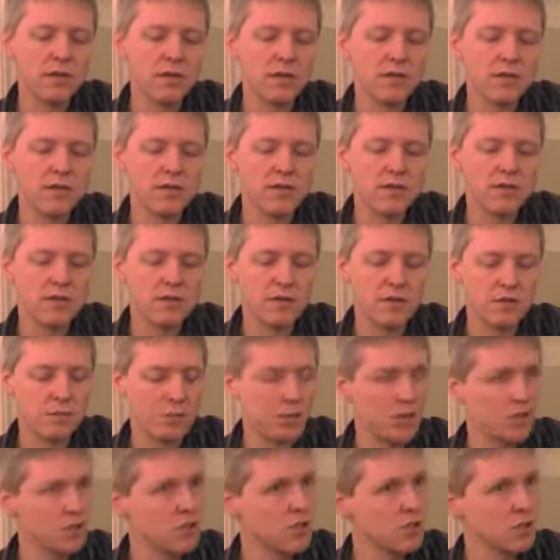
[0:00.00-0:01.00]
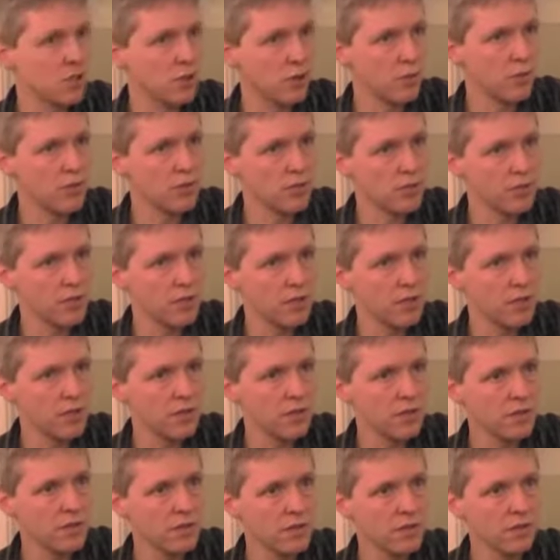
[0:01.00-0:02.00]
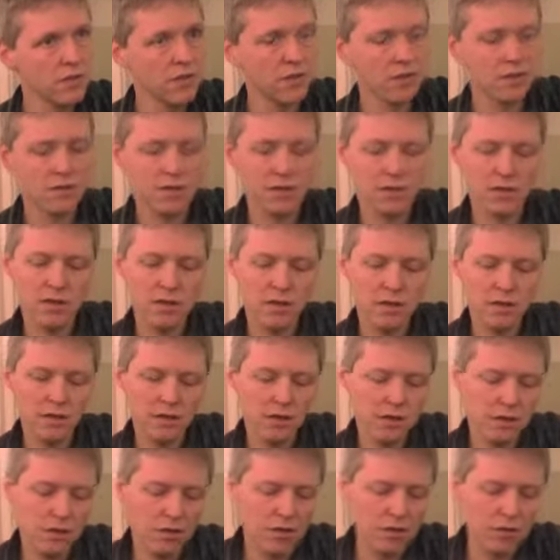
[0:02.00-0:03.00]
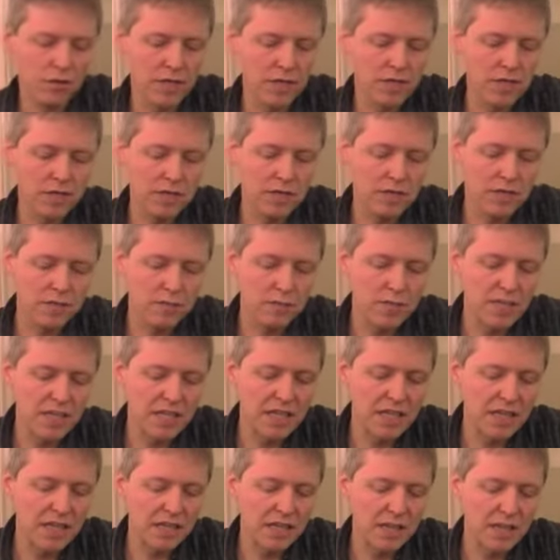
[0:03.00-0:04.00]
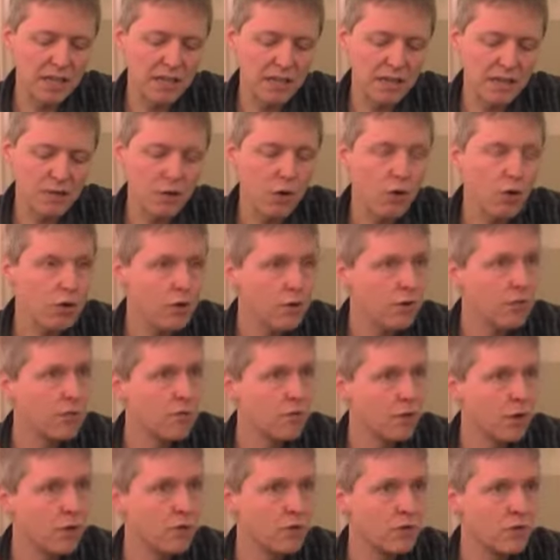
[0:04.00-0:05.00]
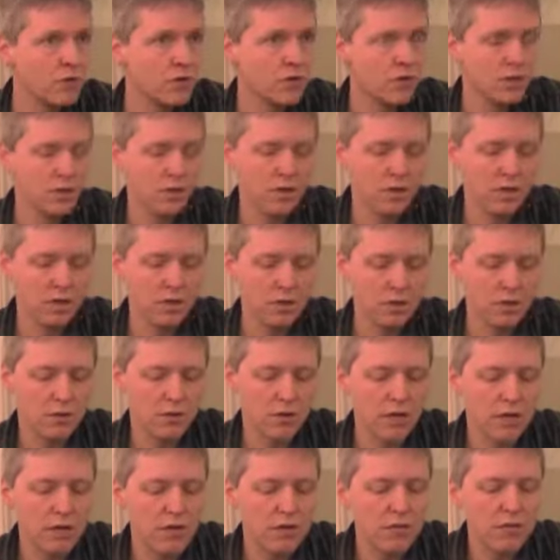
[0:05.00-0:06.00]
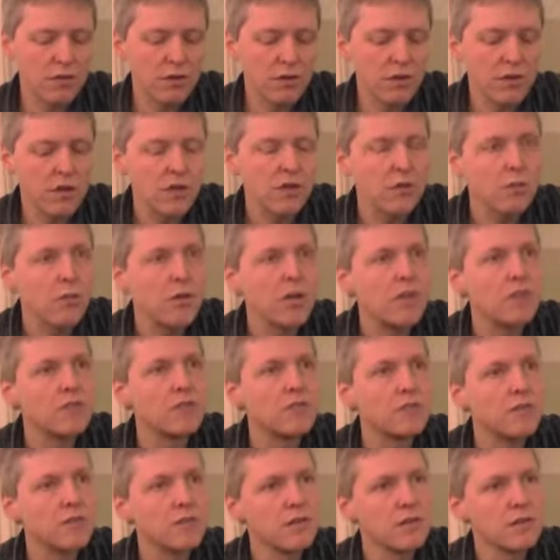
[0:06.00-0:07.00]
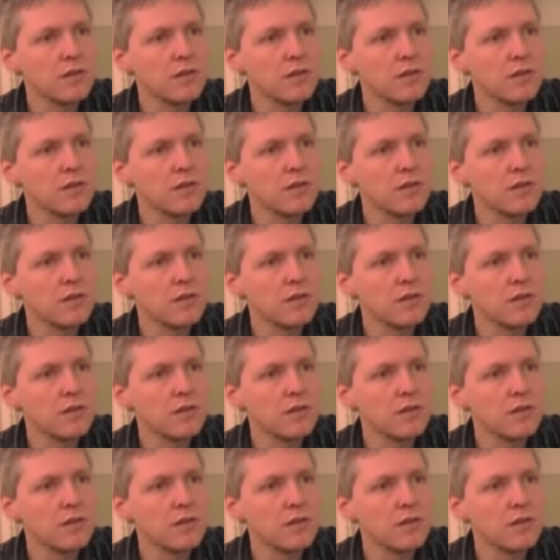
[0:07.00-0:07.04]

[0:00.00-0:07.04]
is a special geometry, so that already in the beginning, in the horn's throat, you get a spherical wave.